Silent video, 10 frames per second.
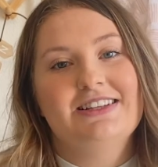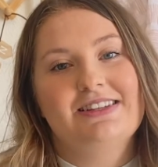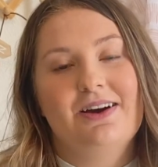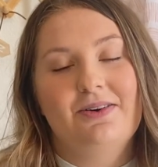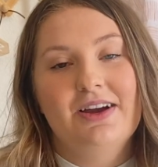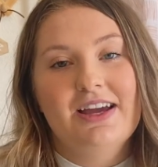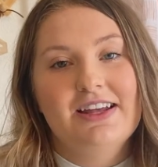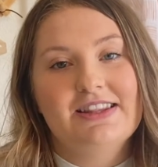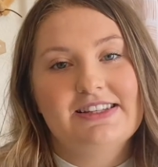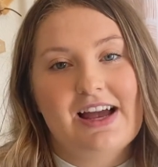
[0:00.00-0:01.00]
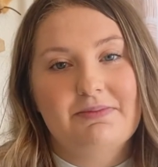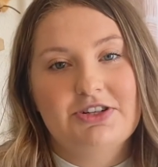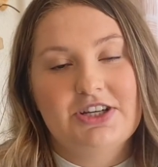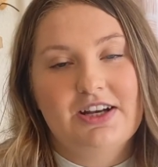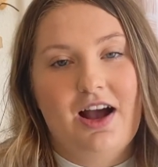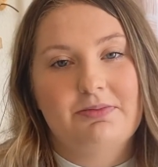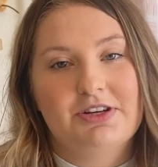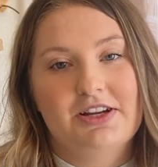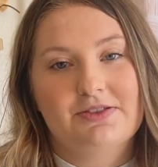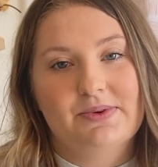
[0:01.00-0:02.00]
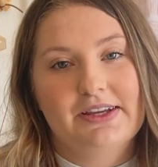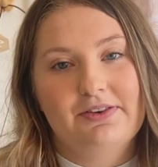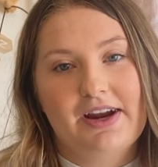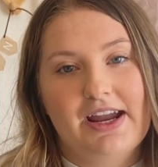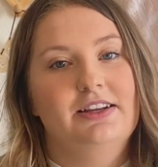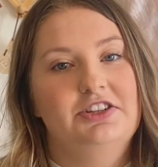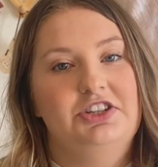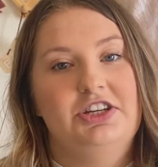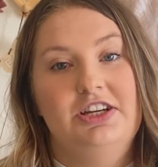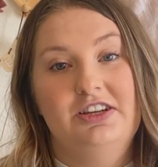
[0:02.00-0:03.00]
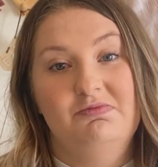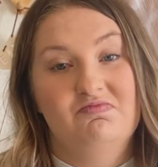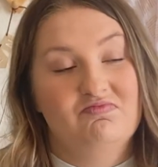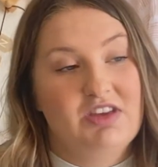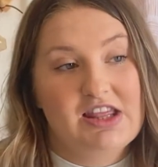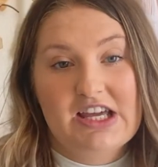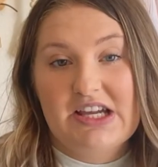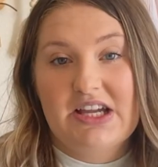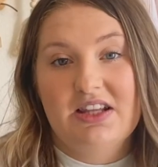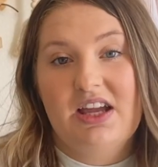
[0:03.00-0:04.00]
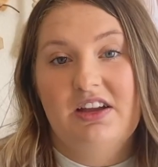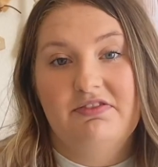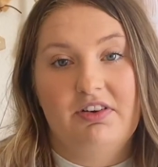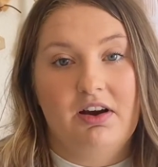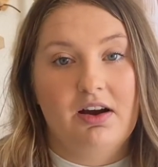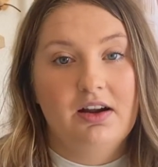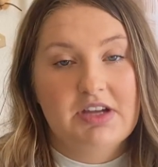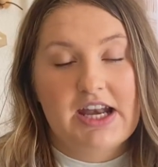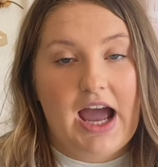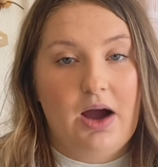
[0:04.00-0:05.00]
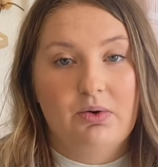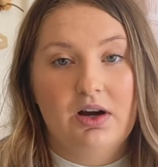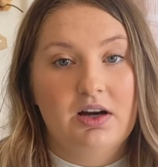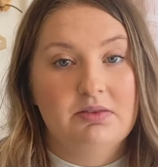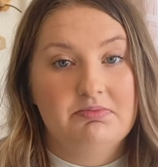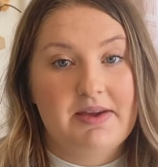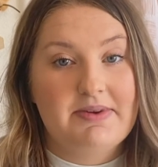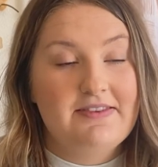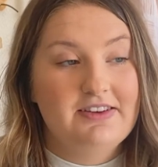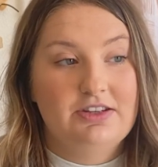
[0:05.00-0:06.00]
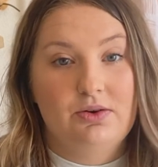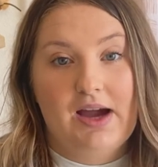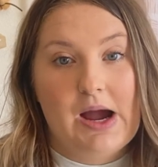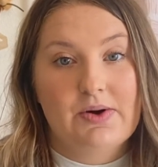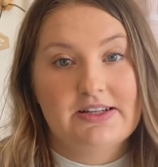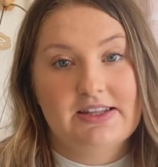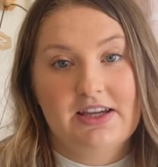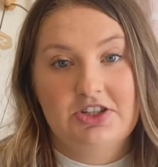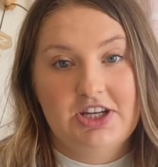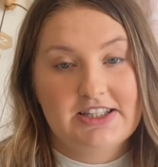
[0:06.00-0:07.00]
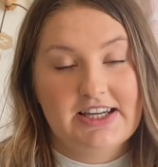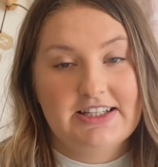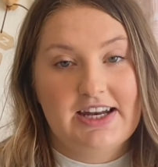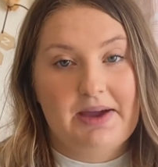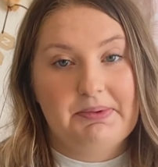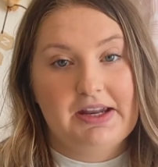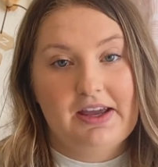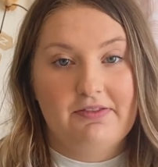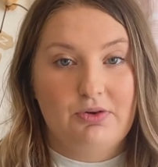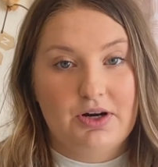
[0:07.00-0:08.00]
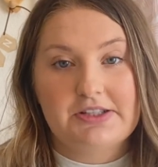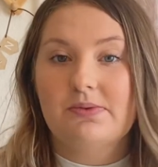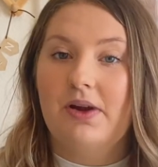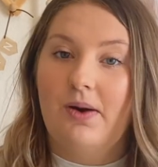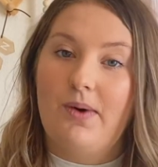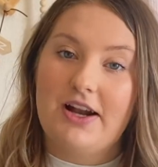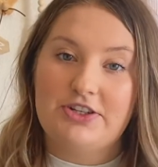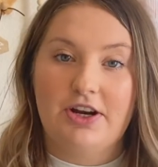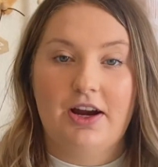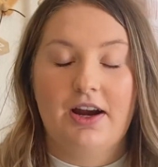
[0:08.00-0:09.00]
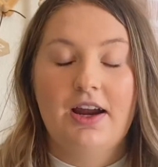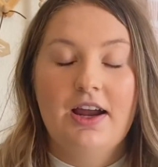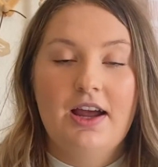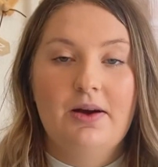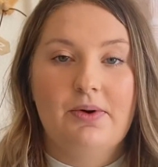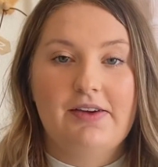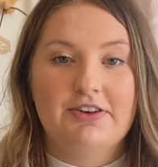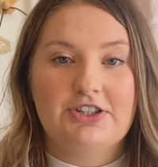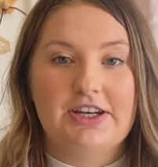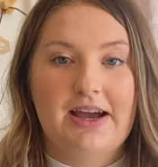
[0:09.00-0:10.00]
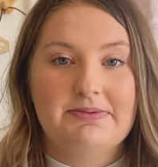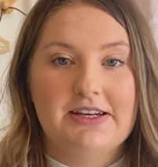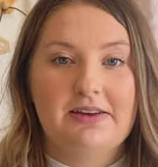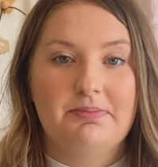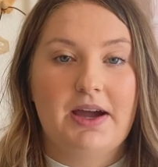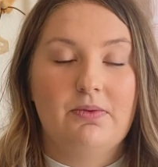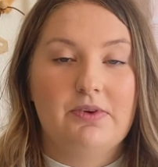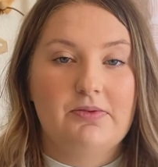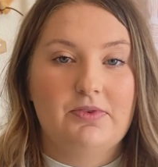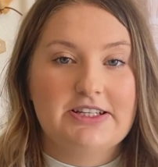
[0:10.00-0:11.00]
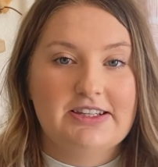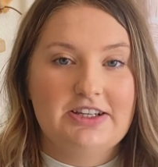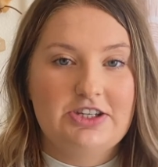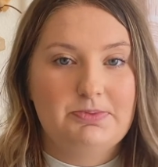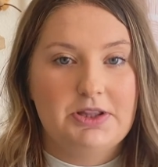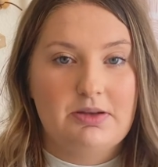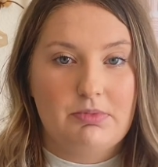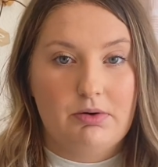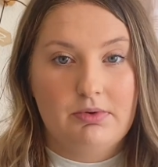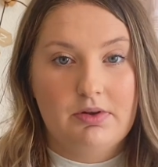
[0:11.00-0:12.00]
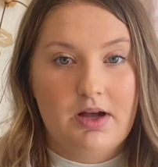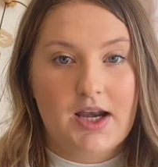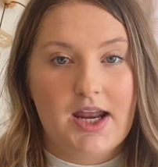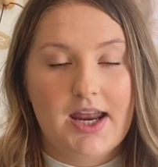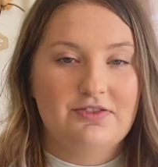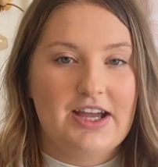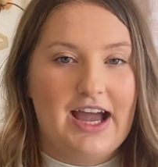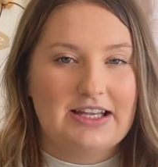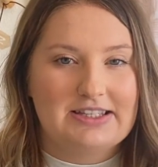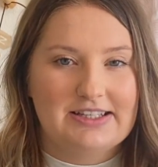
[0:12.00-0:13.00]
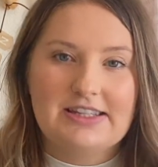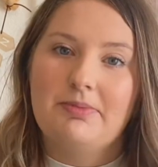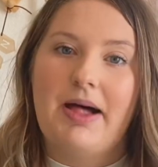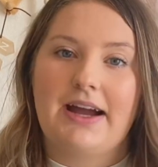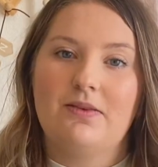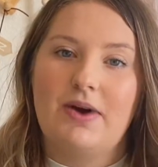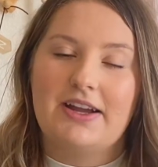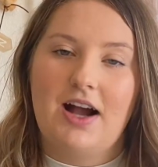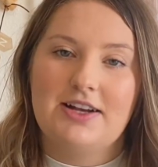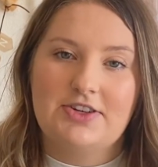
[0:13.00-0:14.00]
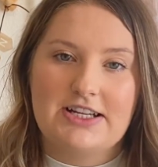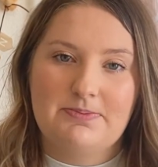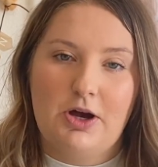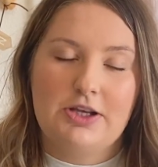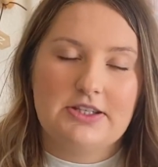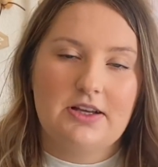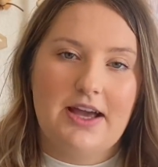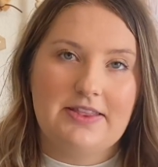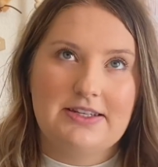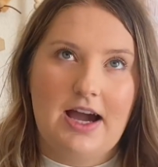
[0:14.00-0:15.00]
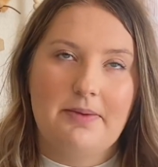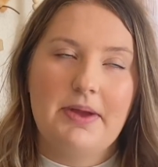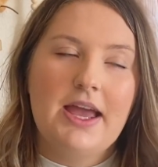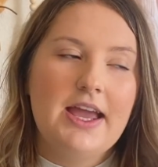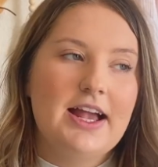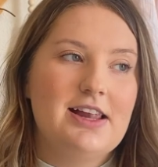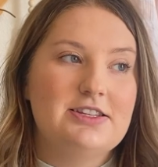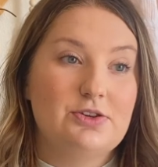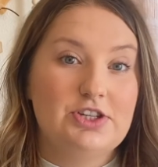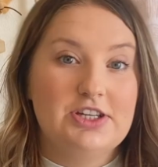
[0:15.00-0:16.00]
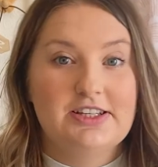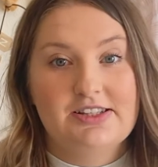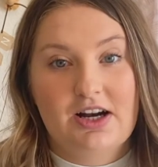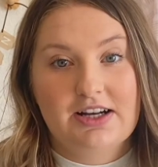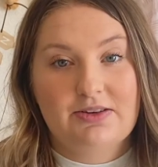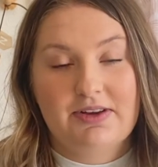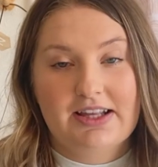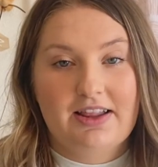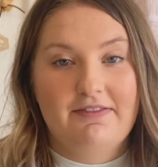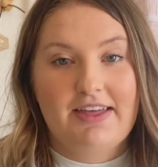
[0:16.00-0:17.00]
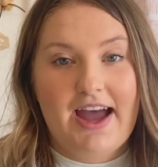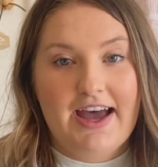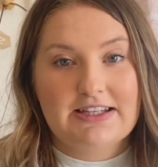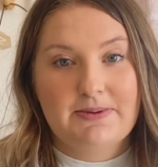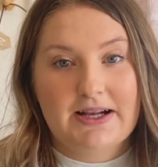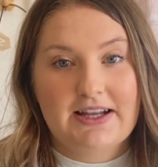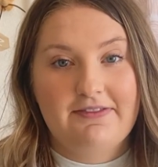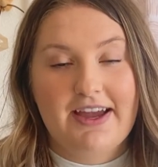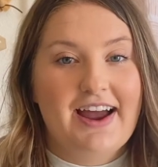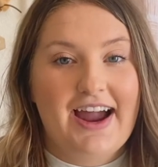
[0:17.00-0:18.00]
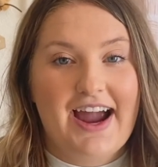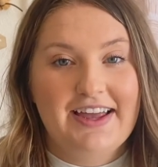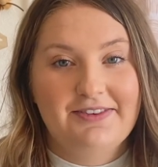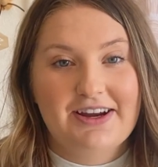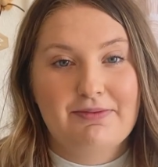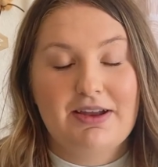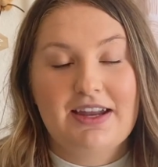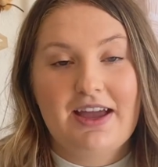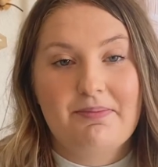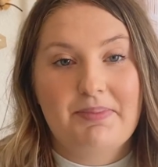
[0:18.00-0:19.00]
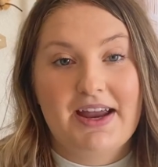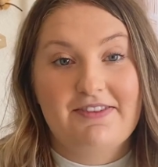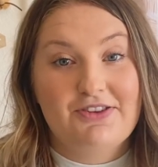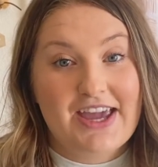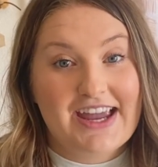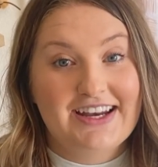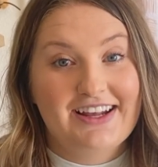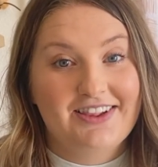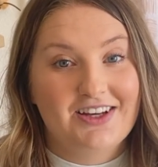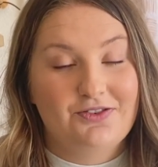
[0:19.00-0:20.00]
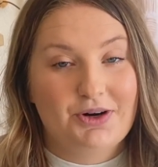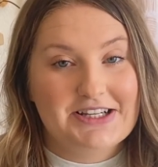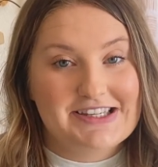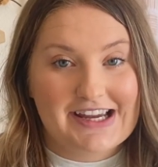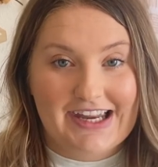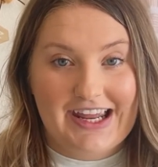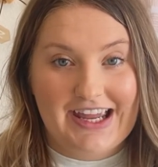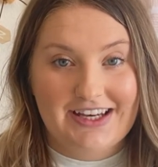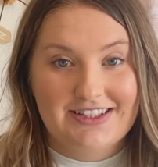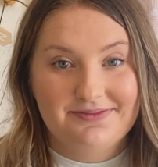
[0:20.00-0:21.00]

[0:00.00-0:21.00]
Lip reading: So the sound machine option is really great. She can lay in that thing for an hour, maybe even 2 hours. Like, she does like to nap in it. Of course, we are watching her whenever she naps in it, but we recently just put the mobile on it. It has like the black and white contrast balls at the top, and so she is starting to really love that aspect of it. I highly recommend it, but if you can, look for it secondhand.